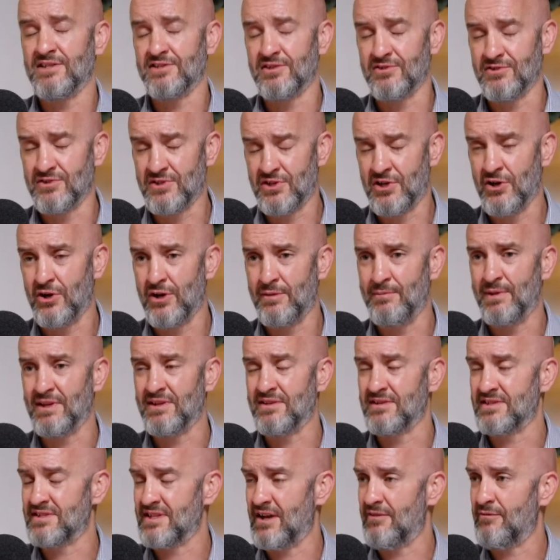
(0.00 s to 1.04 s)
Social Security, but
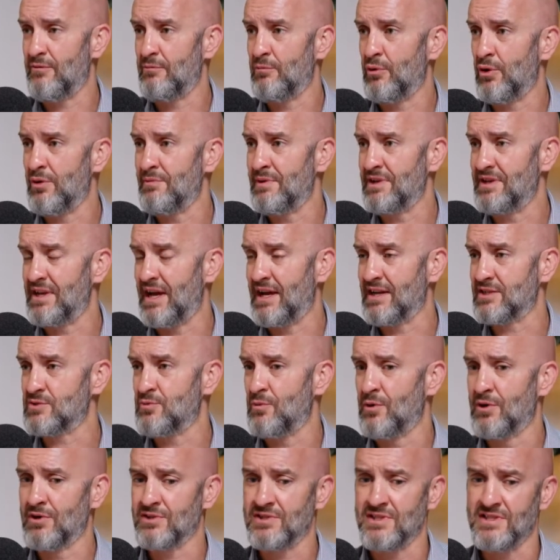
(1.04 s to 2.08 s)
the self-employment tax
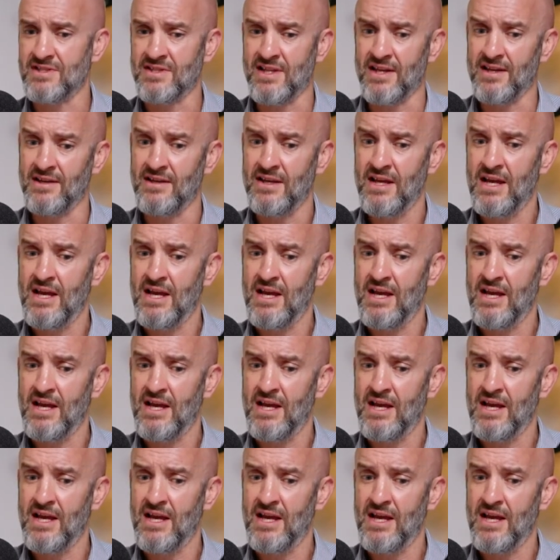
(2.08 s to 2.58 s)
works is that,